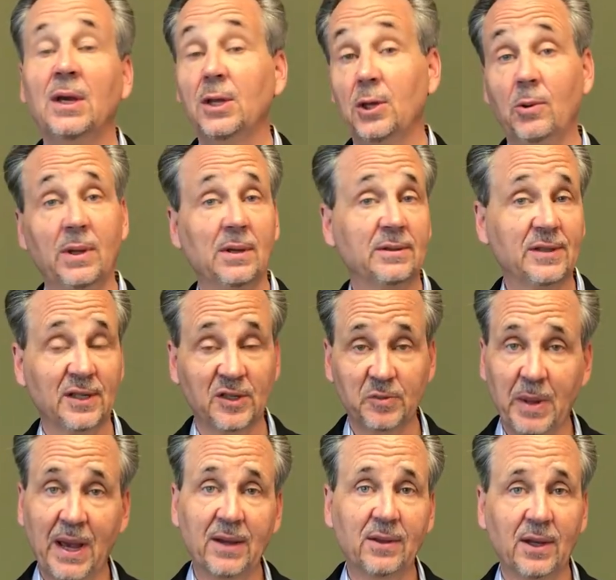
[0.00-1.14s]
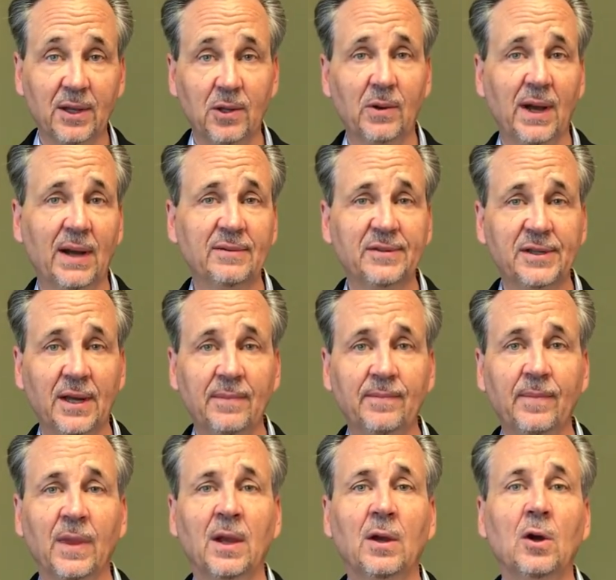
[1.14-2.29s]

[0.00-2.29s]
you either suspect that you have some